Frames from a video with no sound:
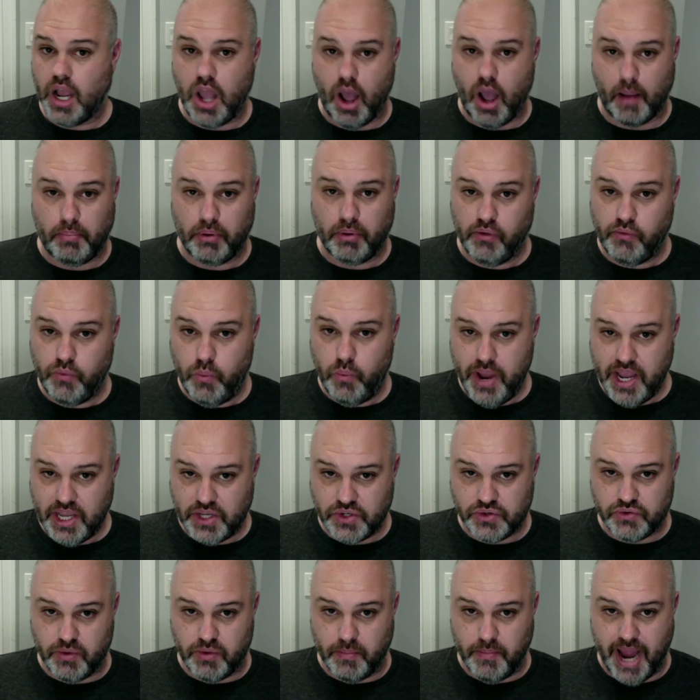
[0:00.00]
a couple of
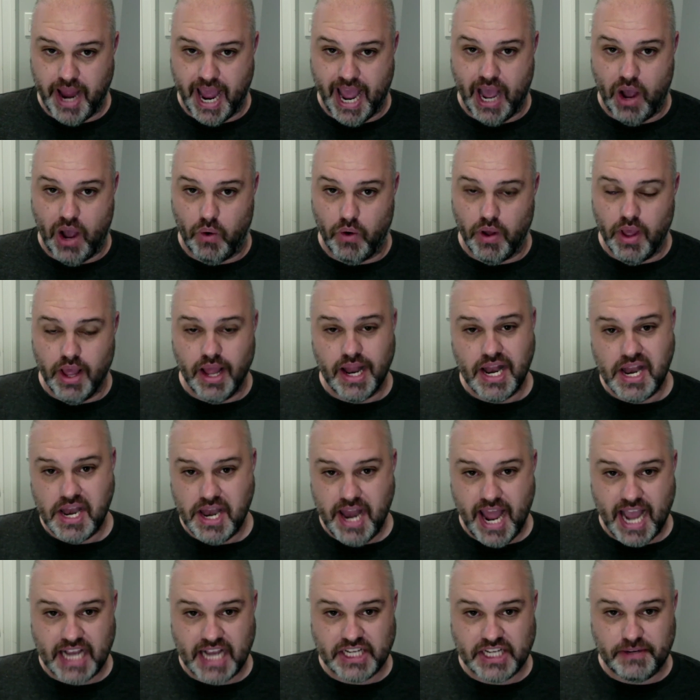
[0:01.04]
weeks from now,
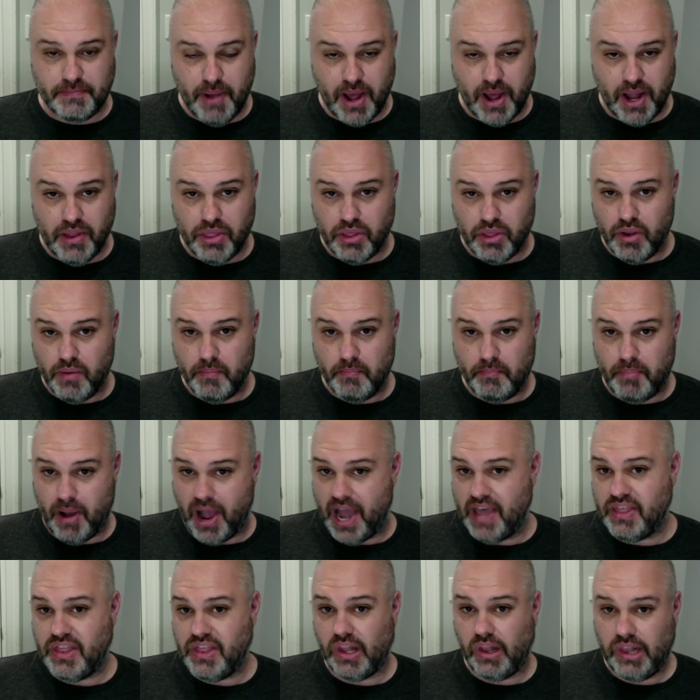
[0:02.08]
next month
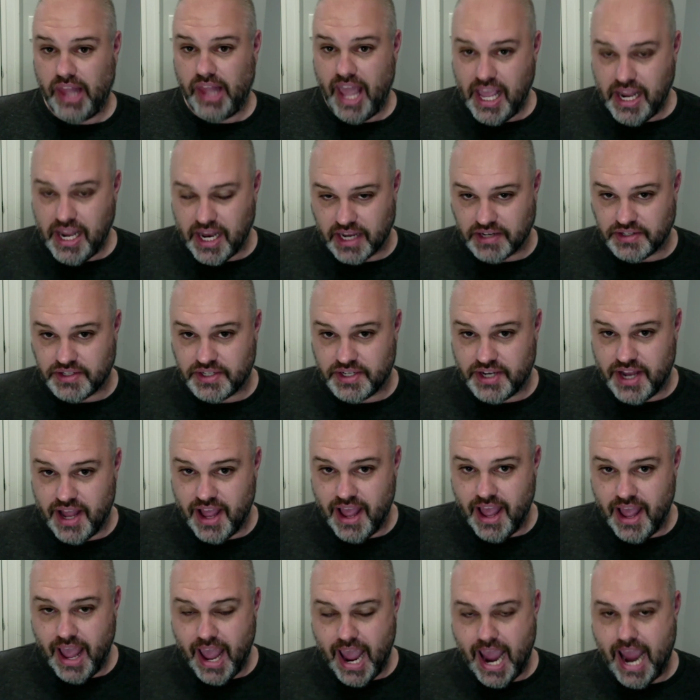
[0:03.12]
by the latest.
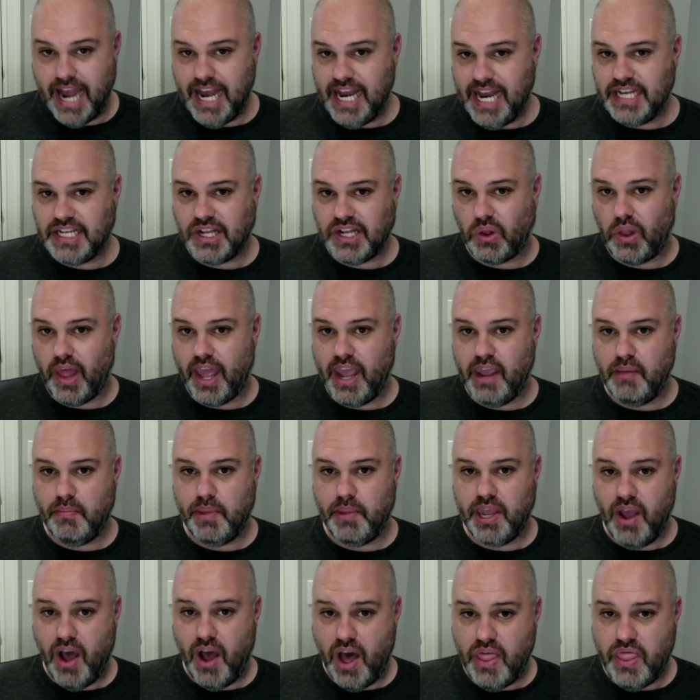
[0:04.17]
Any delay
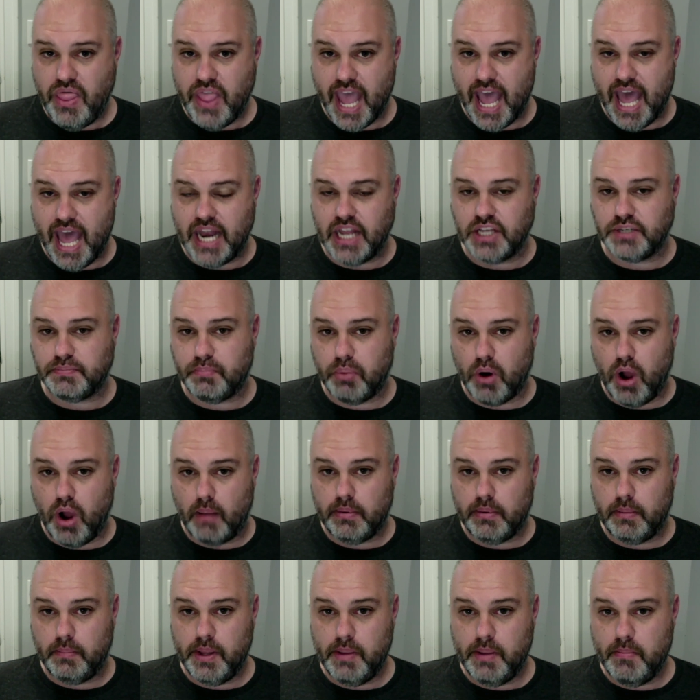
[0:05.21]
beyond that is
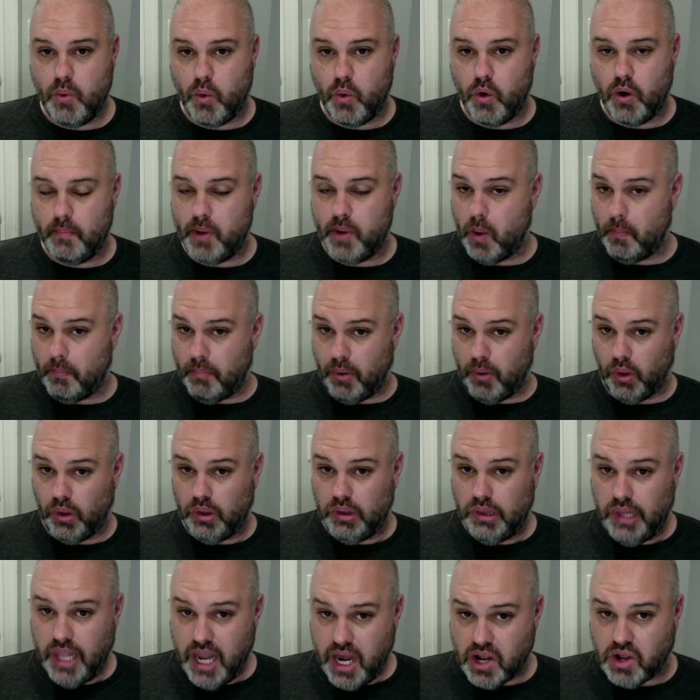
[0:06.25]
probably more about
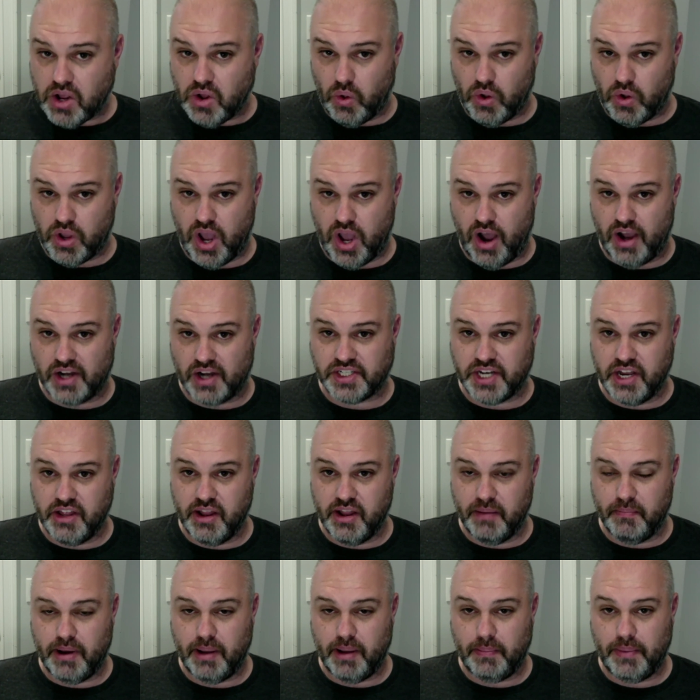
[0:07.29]
political caution
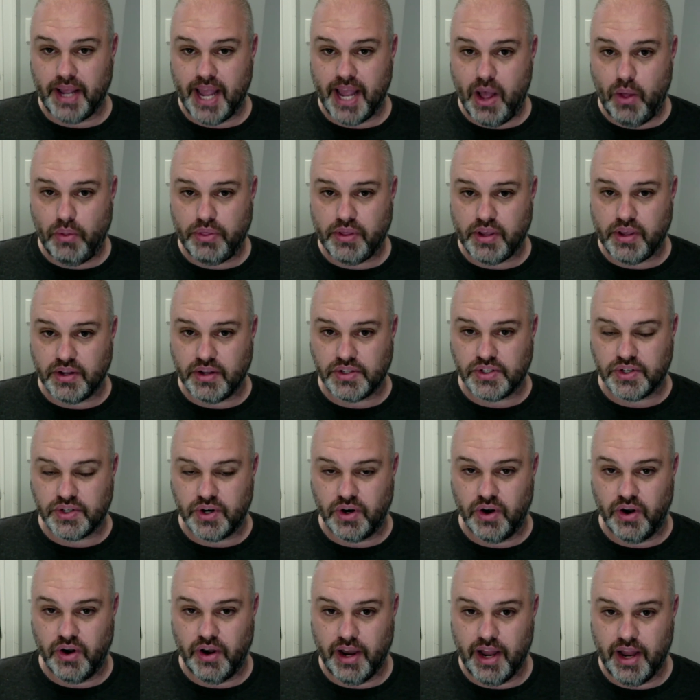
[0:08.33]
than public health
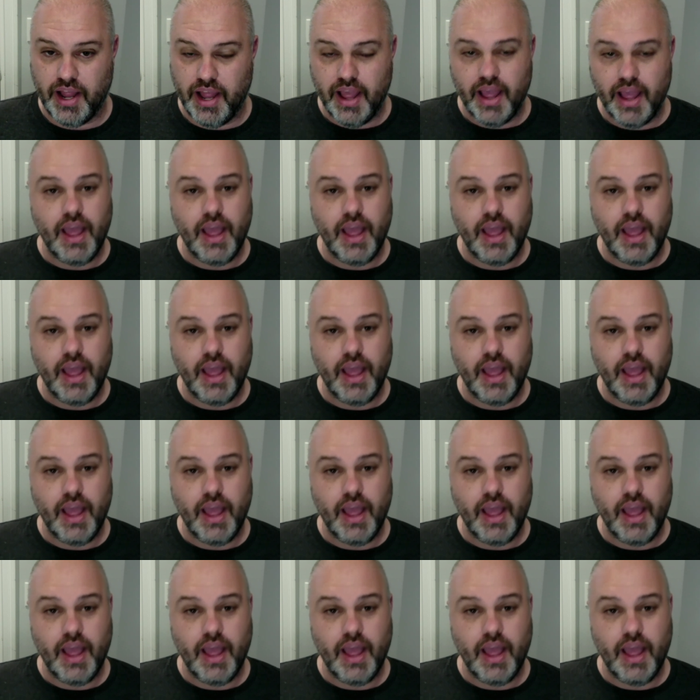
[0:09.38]
concern.